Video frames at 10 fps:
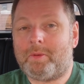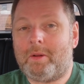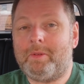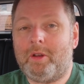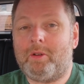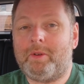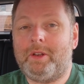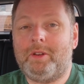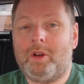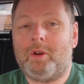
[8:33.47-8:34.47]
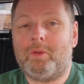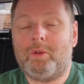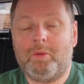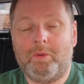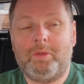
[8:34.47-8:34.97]
probably already know
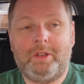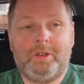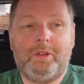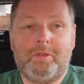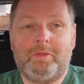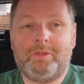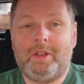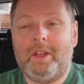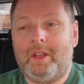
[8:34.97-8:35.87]
who did use